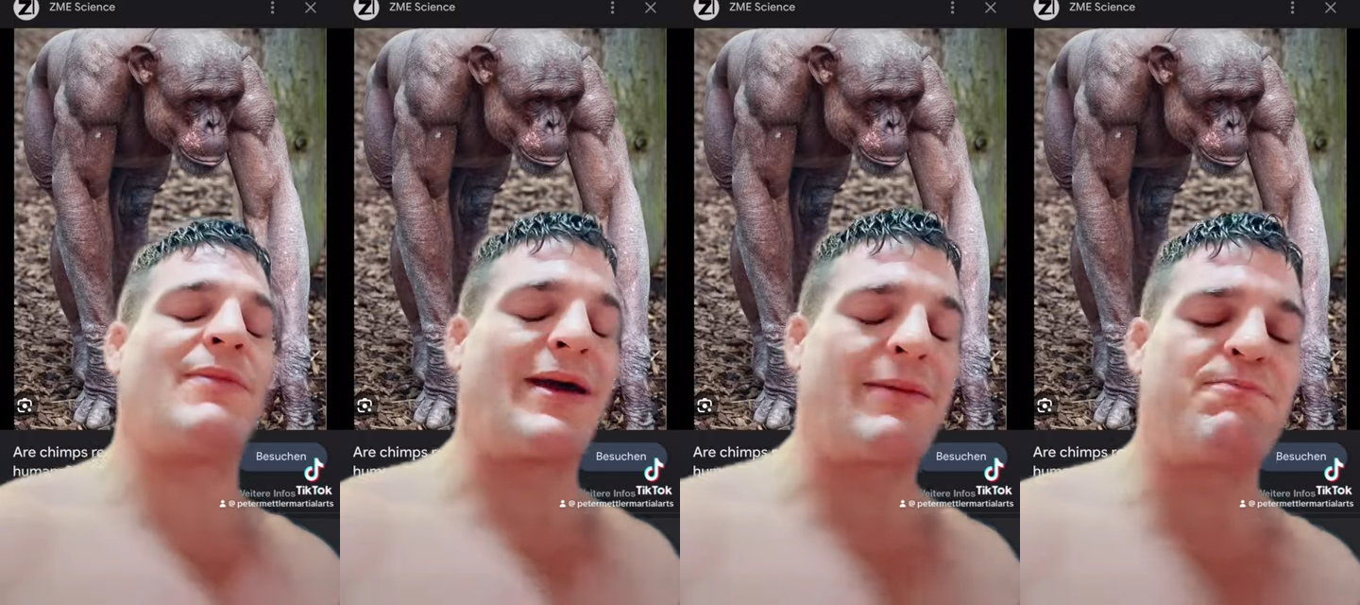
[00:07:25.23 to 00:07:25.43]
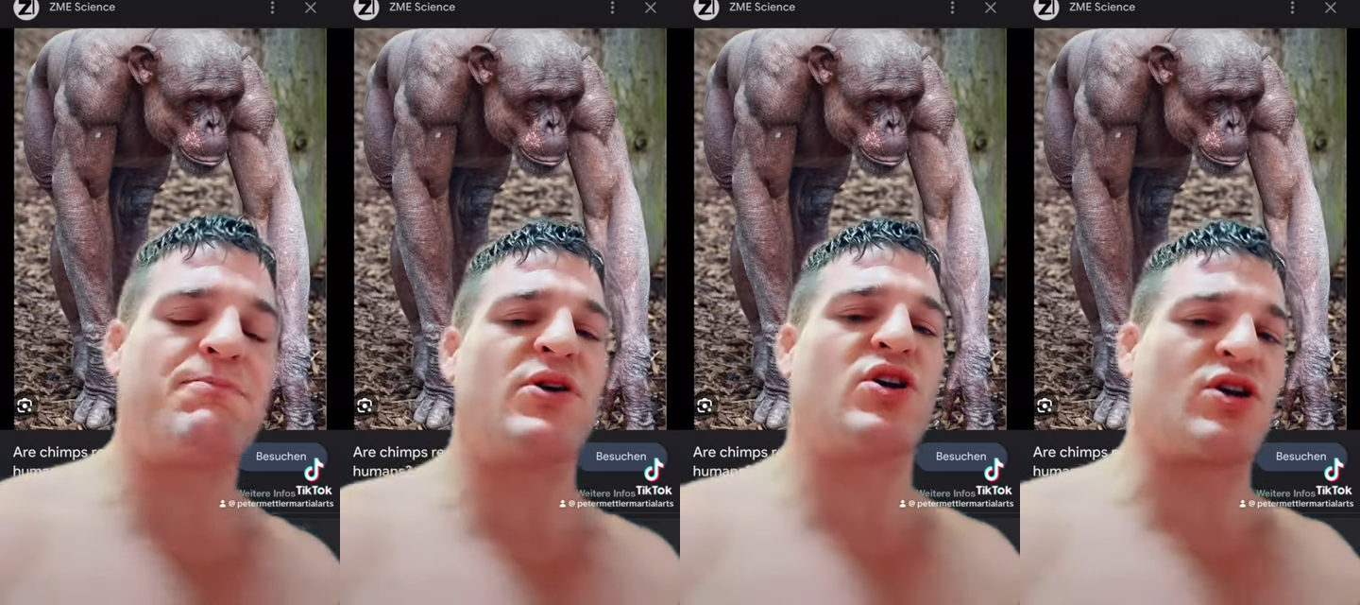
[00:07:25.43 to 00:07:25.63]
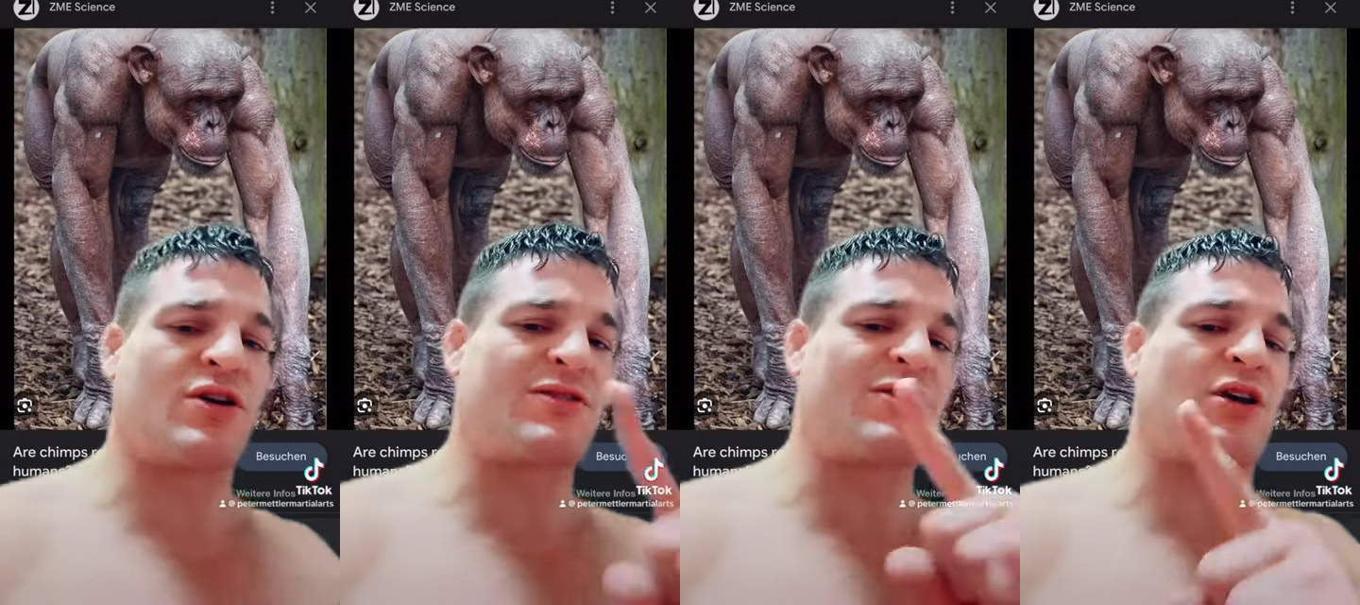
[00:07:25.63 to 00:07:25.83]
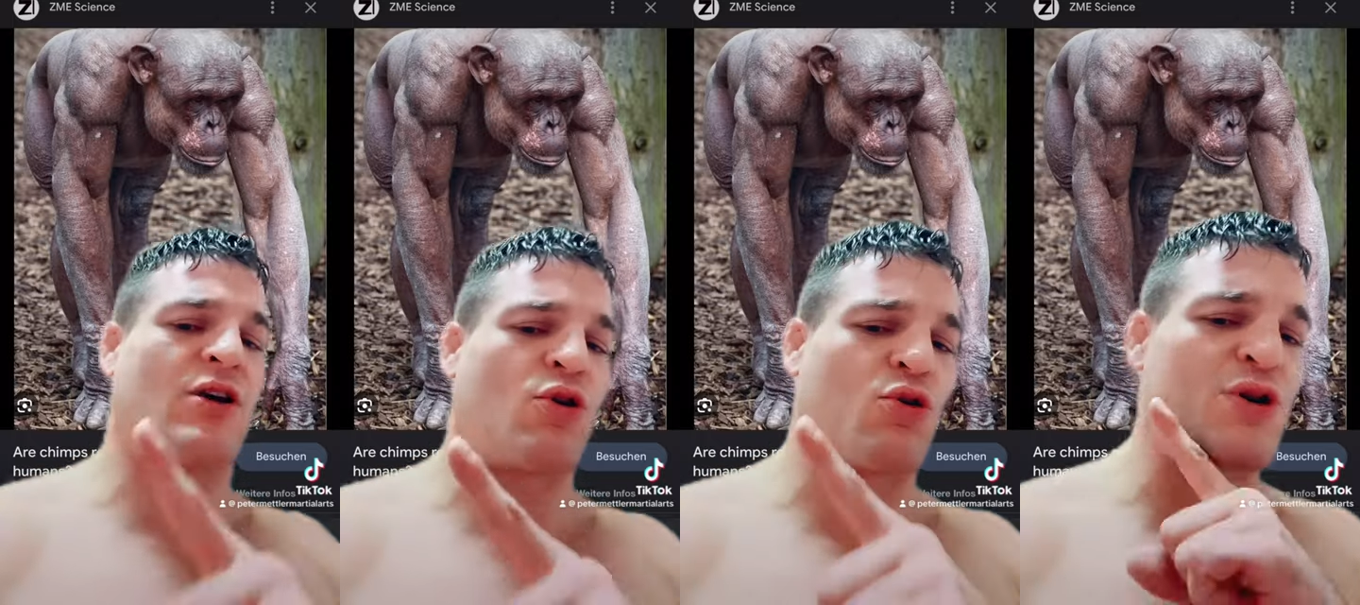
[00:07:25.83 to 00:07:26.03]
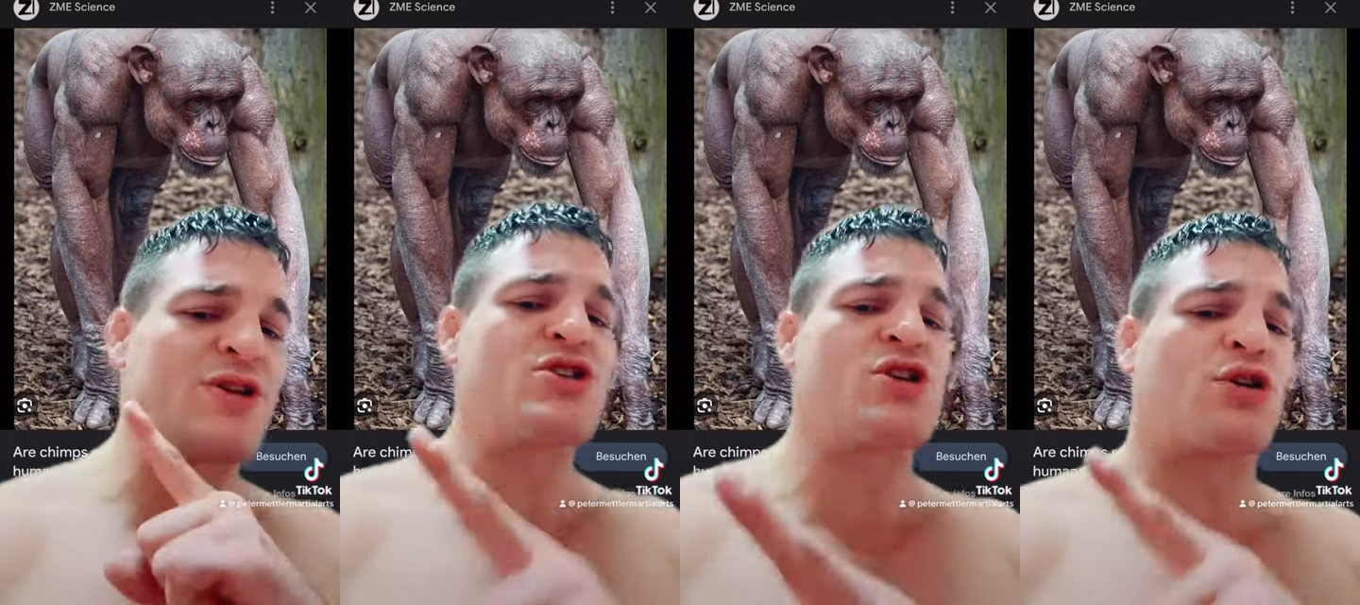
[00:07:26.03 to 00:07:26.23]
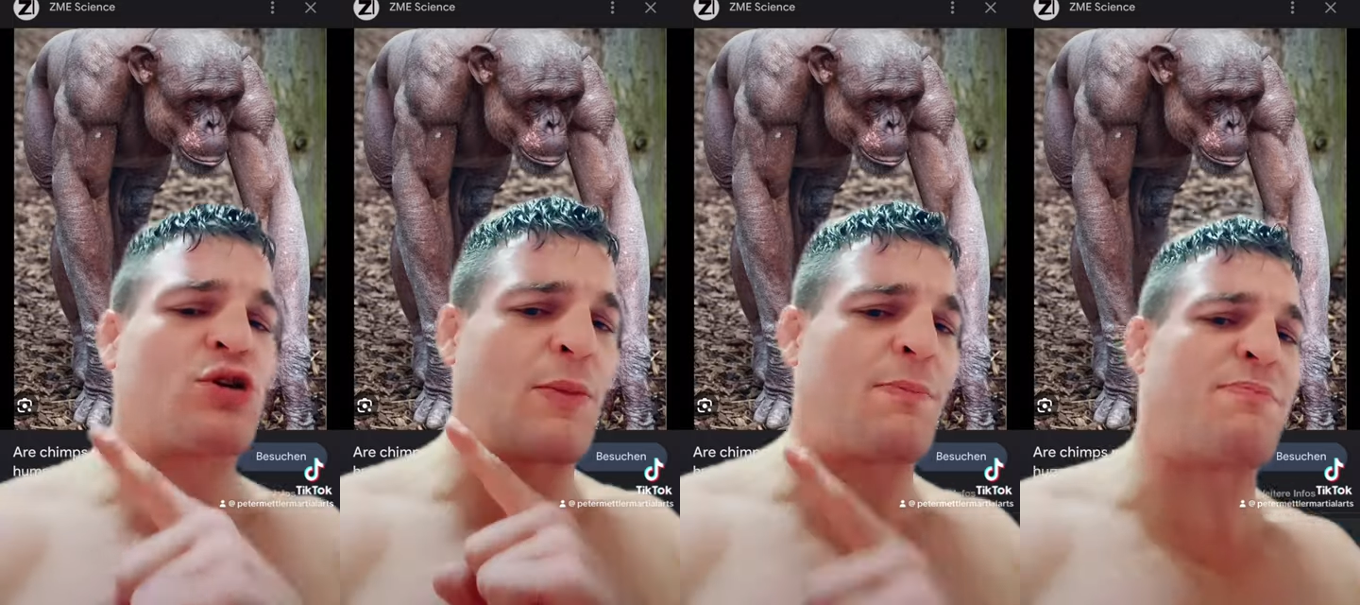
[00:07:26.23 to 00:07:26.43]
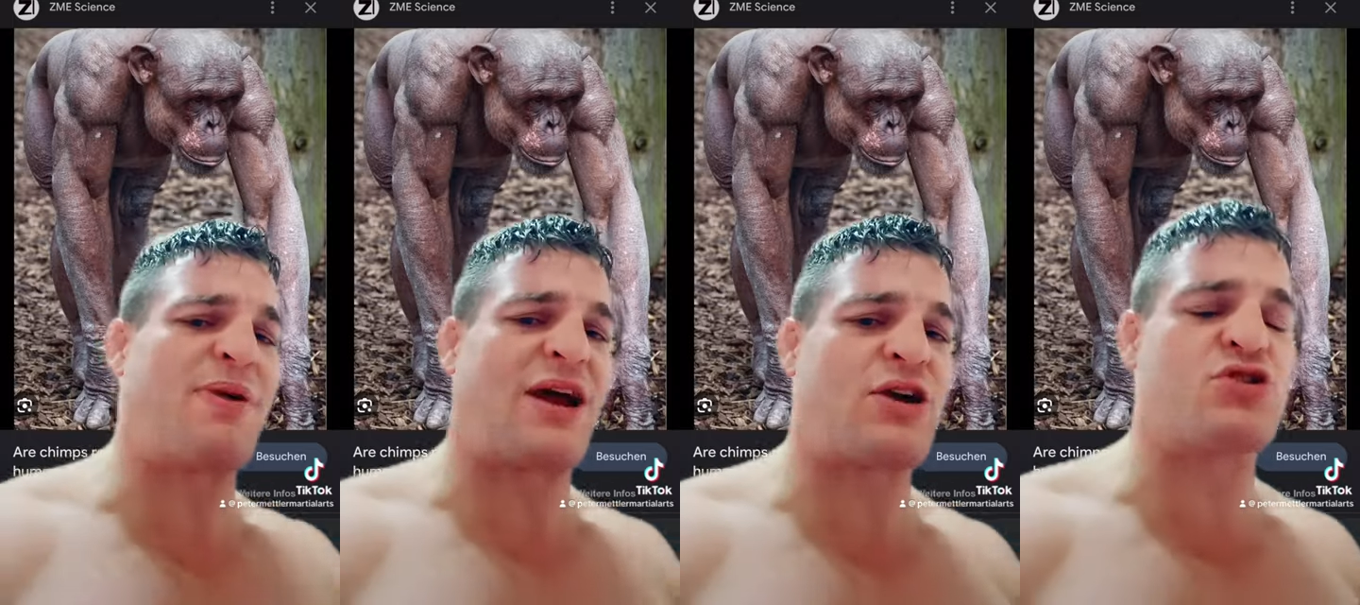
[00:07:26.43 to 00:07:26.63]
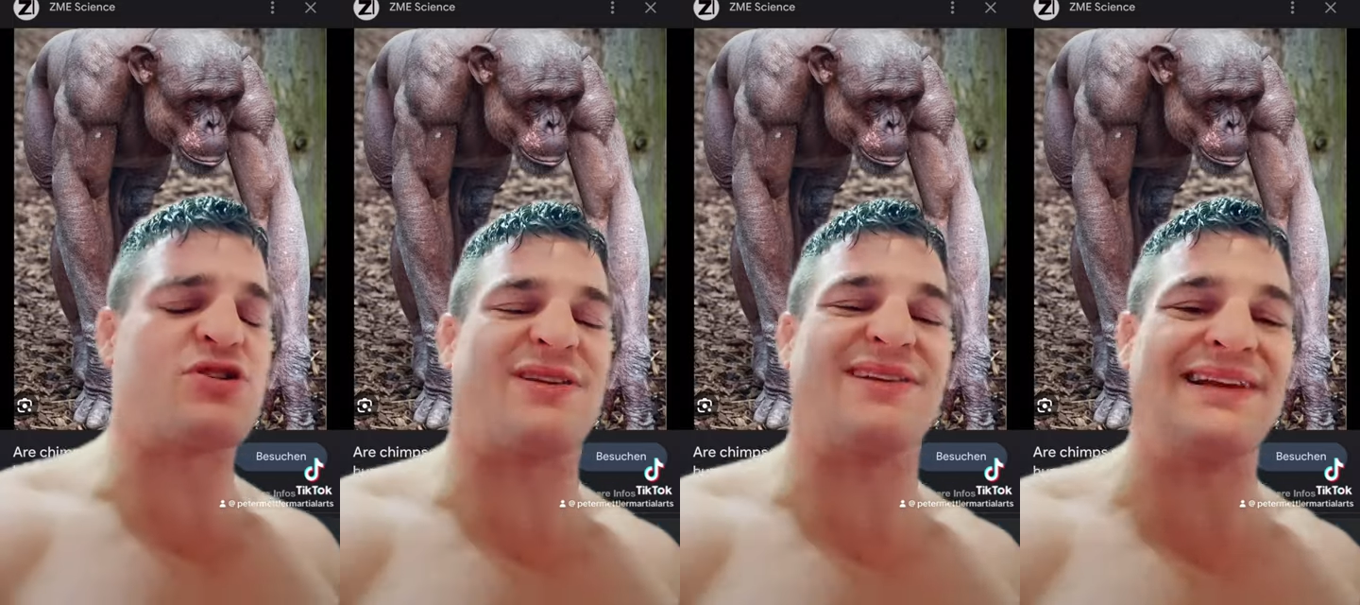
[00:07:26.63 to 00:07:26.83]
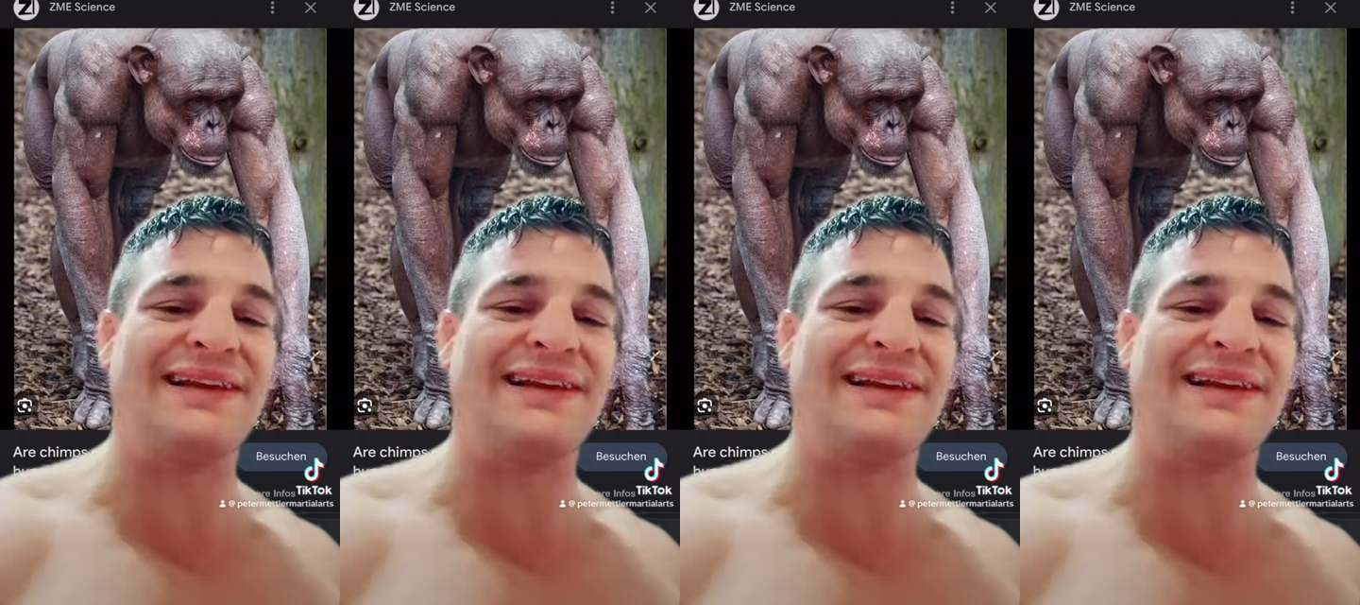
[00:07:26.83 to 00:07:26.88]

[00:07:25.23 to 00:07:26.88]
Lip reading: and because the original comparison is